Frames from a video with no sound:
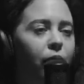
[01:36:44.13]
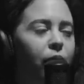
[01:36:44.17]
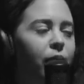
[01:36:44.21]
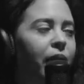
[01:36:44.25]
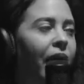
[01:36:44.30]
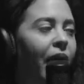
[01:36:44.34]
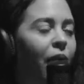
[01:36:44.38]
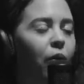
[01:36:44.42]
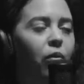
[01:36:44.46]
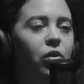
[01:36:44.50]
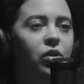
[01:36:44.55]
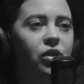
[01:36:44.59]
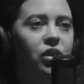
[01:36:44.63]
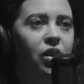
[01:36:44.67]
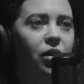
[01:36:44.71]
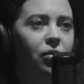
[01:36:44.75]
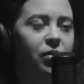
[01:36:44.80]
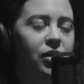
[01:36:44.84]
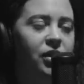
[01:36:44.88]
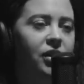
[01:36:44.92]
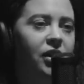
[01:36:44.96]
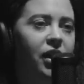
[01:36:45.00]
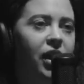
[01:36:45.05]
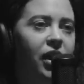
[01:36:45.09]
that wasn't a
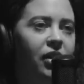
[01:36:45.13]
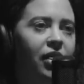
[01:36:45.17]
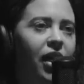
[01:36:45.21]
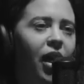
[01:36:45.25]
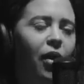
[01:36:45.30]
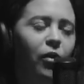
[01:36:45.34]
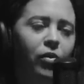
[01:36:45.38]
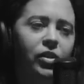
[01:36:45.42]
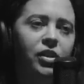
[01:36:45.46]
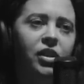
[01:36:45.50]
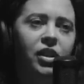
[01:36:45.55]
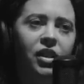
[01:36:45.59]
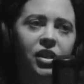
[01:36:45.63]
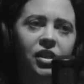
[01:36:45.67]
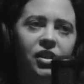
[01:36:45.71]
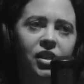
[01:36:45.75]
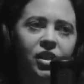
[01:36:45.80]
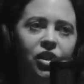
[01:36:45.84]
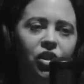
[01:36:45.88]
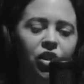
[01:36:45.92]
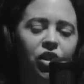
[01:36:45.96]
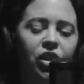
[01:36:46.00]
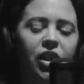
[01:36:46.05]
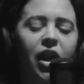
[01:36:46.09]
mistake that was the
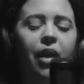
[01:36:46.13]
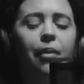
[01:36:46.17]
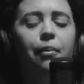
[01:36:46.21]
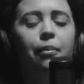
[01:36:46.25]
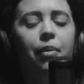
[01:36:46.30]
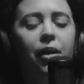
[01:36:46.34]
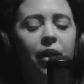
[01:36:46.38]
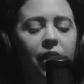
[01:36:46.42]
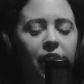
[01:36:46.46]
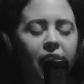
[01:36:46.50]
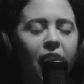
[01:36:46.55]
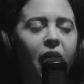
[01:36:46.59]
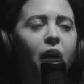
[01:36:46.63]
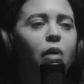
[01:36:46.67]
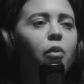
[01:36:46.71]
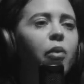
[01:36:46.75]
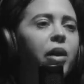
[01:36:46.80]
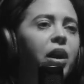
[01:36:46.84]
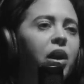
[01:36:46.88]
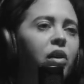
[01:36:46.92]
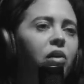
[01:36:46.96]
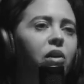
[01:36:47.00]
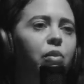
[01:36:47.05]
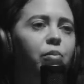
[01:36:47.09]
decision then but now
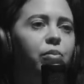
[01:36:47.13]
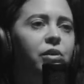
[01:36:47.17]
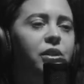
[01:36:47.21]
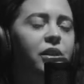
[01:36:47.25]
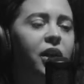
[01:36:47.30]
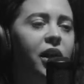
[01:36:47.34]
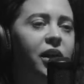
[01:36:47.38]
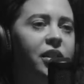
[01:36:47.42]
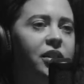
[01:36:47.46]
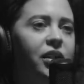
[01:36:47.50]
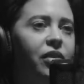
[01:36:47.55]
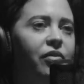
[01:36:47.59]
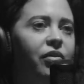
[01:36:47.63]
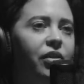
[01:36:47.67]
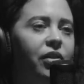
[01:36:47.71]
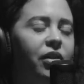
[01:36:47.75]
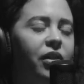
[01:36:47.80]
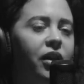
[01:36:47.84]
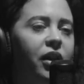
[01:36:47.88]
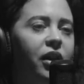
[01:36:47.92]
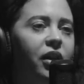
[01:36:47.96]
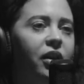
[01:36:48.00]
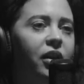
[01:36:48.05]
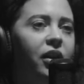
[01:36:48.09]
we're going to protect
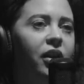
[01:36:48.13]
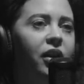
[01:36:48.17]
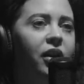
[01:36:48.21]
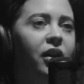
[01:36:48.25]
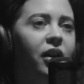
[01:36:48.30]
everything